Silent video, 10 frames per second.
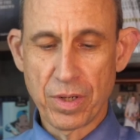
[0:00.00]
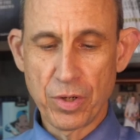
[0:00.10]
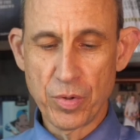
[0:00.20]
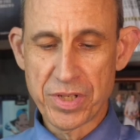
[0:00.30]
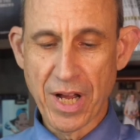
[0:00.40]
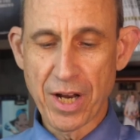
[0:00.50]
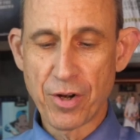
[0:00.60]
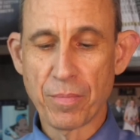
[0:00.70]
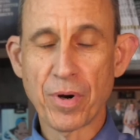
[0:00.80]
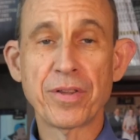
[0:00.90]
who is not
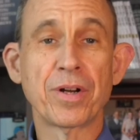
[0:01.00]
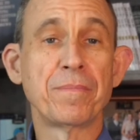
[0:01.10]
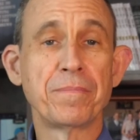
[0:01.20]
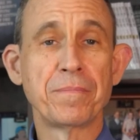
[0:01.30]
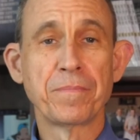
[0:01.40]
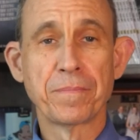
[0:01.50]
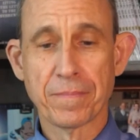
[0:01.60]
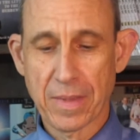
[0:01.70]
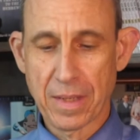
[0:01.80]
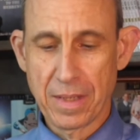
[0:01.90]
your brother.
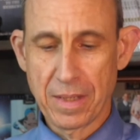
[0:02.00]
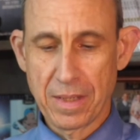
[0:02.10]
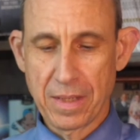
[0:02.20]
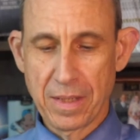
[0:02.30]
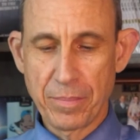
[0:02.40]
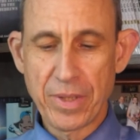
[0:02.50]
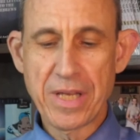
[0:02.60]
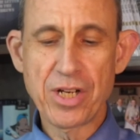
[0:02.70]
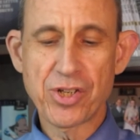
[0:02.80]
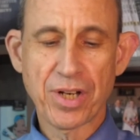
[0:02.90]
But
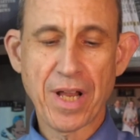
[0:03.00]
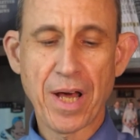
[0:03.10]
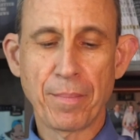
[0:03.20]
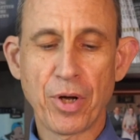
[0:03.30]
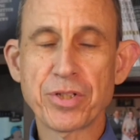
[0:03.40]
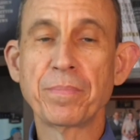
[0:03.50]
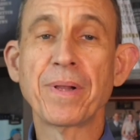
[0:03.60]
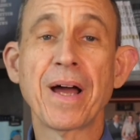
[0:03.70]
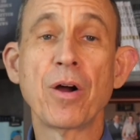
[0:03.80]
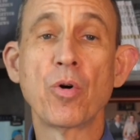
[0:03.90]
he shall not
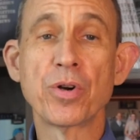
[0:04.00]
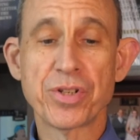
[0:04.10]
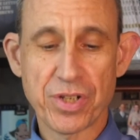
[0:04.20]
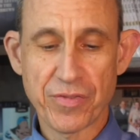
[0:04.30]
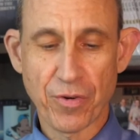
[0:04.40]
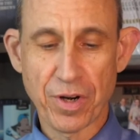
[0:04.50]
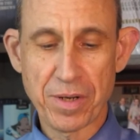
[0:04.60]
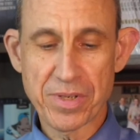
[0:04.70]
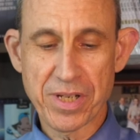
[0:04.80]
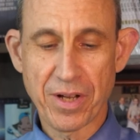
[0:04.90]
multiply horses for
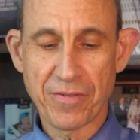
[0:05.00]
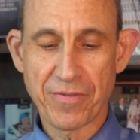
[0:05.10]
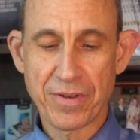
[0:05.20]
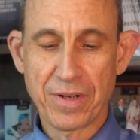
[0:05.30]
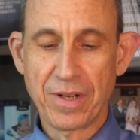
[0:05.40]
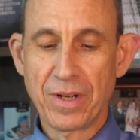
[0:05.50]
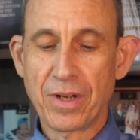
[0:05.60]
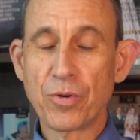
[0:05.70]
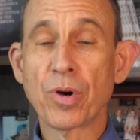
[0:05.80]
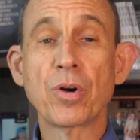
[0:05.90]
himself,
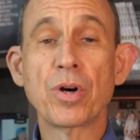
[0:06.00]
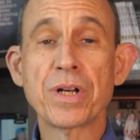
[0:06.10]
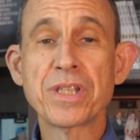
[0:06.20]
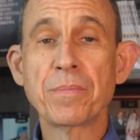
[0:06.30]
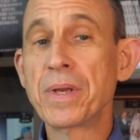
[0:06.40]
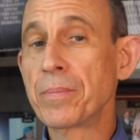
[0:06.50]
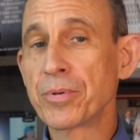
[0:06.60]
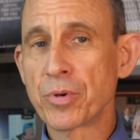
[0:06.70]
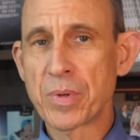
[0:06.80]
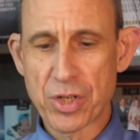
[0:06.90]
nor cause the people
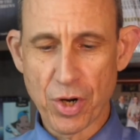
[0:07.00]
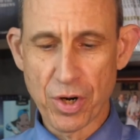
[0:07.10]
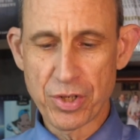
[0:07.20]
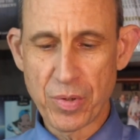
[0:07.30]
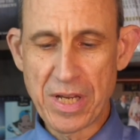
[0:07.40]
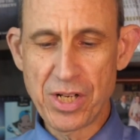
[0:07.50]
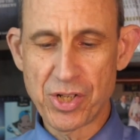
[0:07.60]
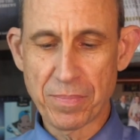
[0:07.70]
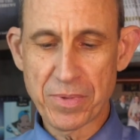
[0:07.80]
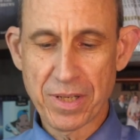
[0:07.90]
to return to
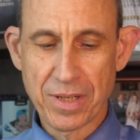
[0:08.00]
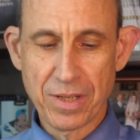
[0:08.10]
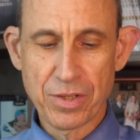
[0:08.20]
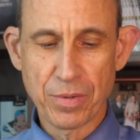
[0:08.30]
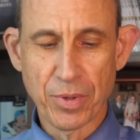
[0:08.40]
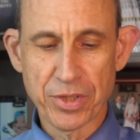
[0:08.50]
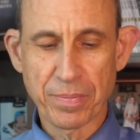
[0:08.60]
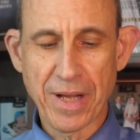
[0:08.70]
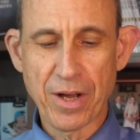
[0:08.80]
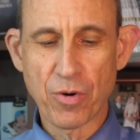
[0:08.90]
Egypt to
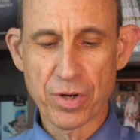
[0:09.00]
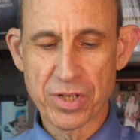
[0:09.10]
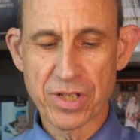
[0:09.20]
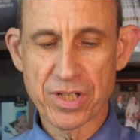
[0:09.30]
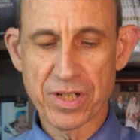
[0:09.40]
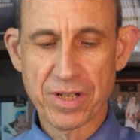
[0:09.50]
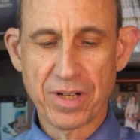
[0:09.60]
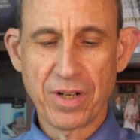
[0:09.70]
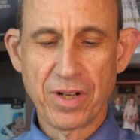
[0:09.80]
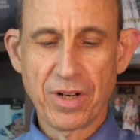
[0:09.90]
multiply horses.
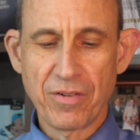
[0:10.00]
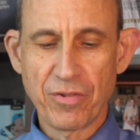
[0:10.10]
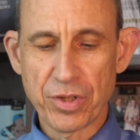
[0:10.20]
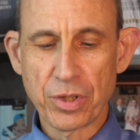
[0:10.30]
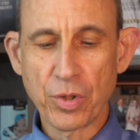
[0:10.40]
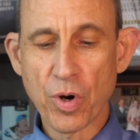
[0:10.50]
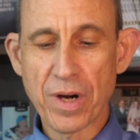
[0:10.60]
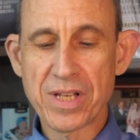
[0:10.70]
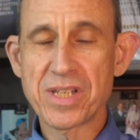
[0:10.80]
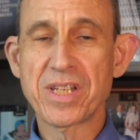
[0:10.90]
For the
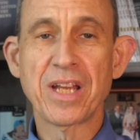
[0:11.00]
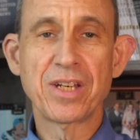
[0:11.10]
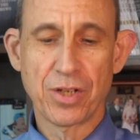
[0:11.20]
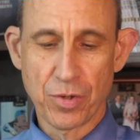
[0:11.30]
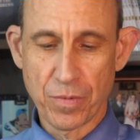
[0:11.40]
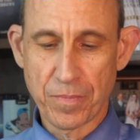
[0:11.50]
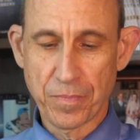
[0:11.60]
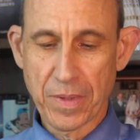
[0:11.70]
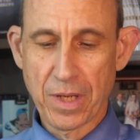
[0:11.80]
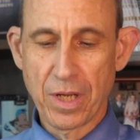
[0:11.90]
Lord has said to you,
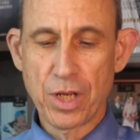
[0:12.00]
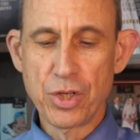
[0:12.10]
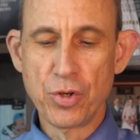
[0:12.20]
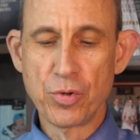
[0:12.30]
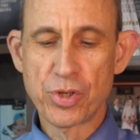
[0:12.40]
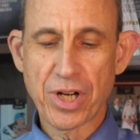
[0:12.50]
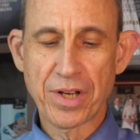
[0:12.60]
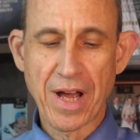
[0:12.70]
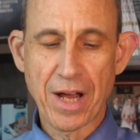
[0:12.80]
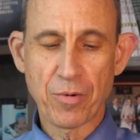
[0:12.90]
You shall
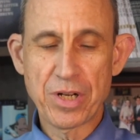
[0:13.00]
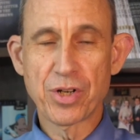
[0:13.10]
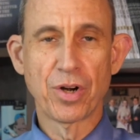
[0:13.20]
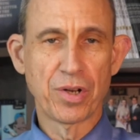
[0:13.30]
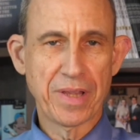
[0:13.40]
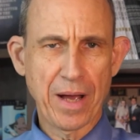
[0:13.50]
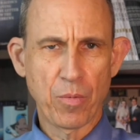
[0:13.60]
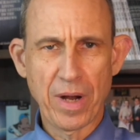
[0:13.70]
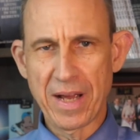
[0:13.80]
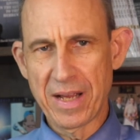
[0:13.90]
not return that
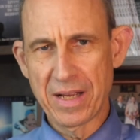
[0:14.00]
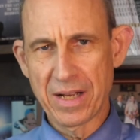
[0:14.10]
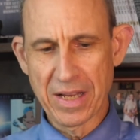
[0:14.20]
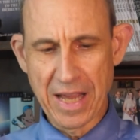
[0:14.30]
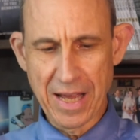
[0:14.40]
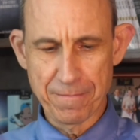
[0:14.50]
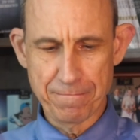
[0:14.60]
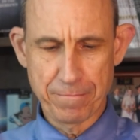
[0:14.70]
way again.